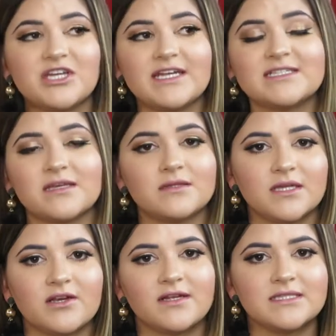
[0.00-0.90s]
It is a
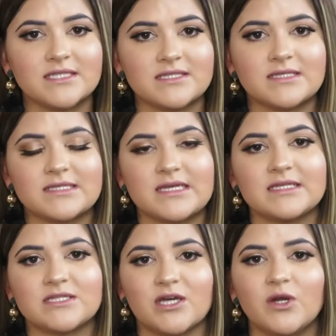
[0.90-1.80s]
thicker
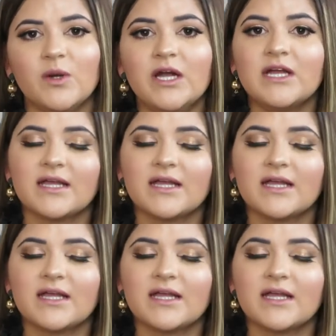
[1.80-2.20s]
consistency, so